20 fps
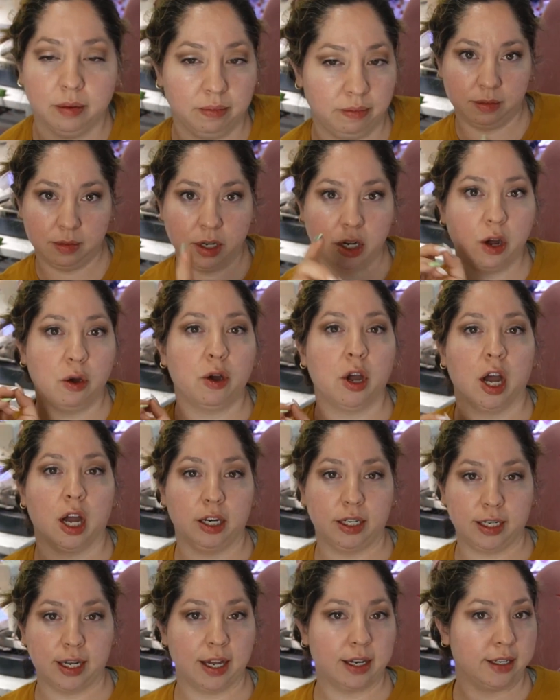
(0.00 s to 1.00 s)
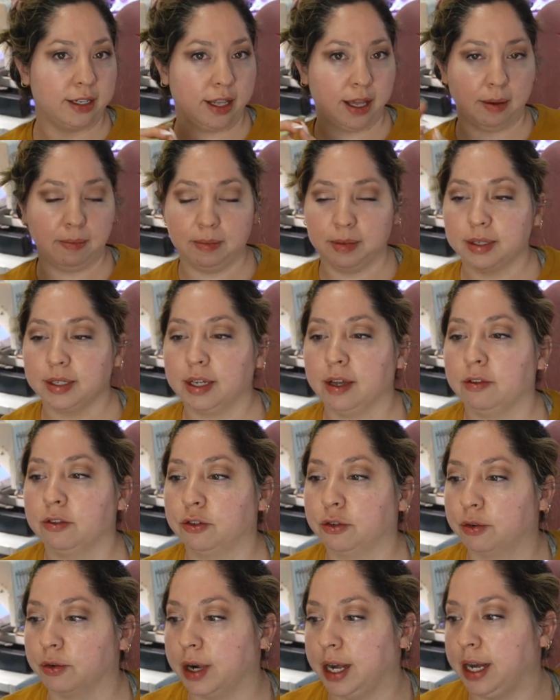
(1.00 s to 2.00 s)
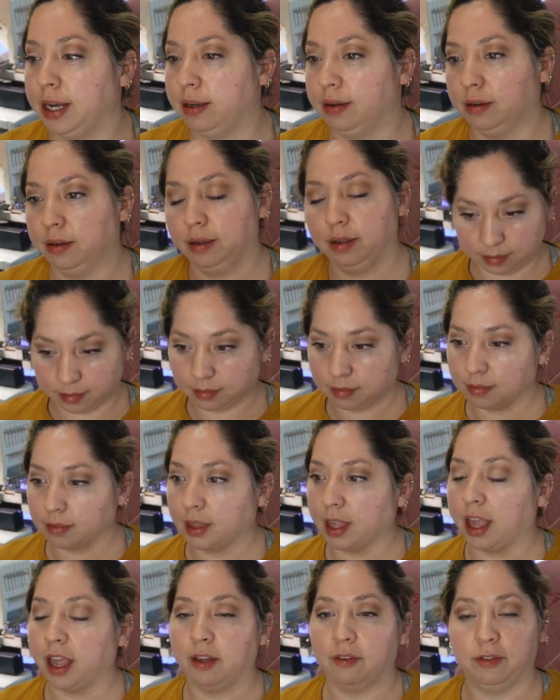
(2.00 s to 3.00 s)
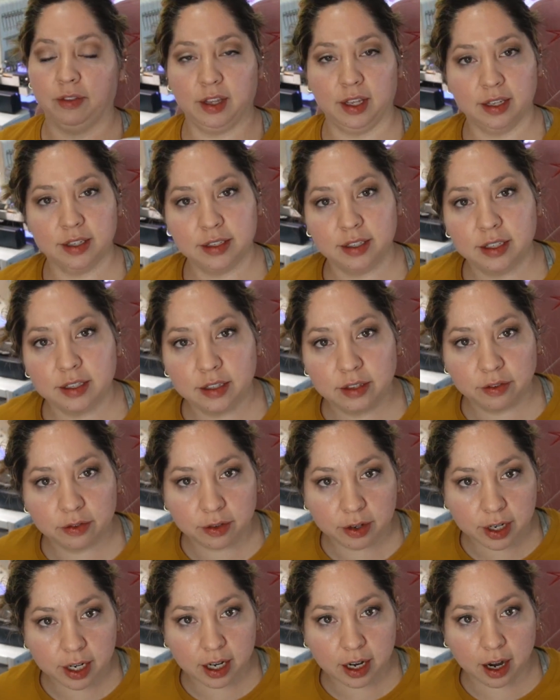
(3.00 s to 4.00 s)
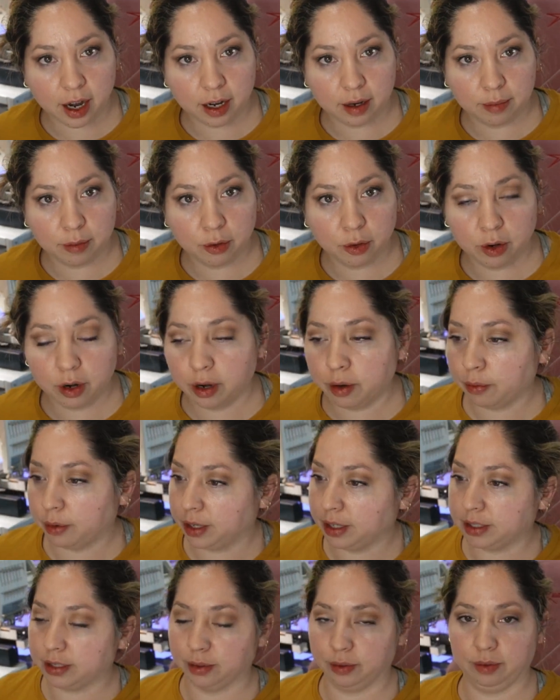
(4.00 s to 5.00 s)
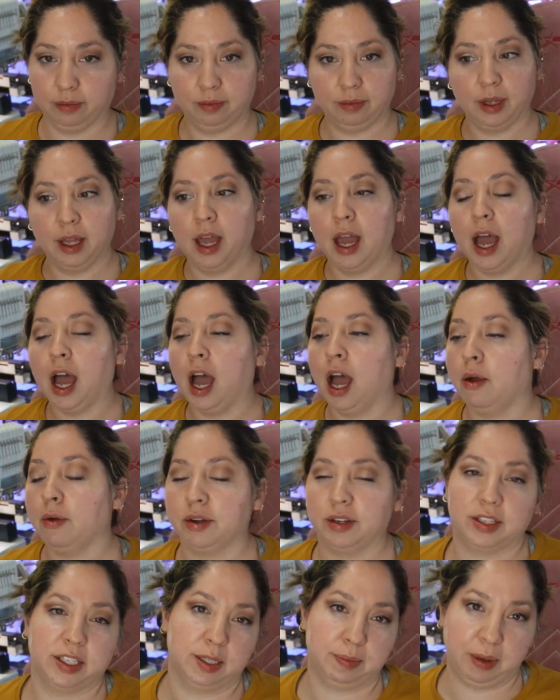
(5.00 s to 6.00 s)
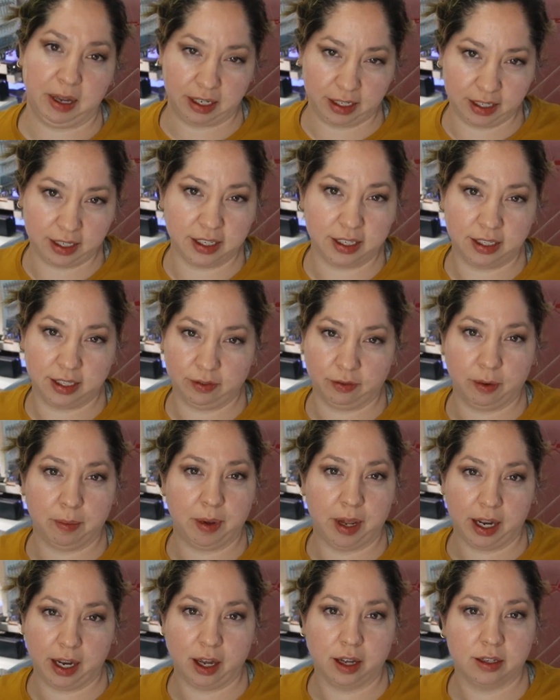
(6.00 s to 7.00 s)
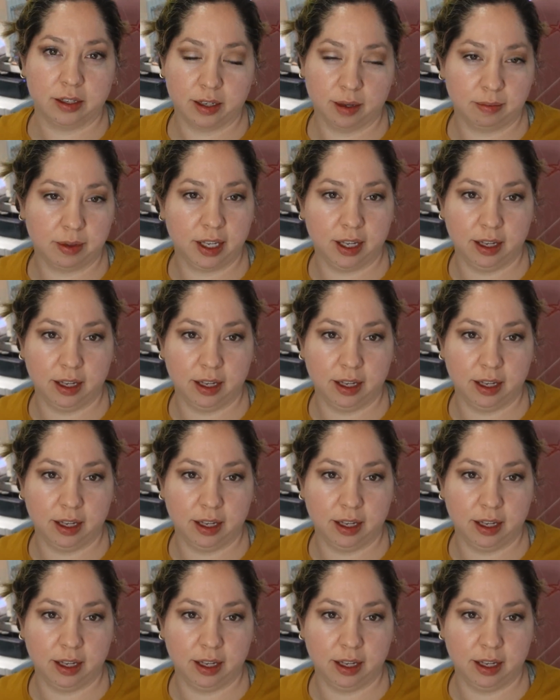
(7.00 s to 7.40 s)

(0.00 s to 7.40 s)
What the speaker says: No contact them. Sounds great. If this is the freaking autumn court, I would have expected this from something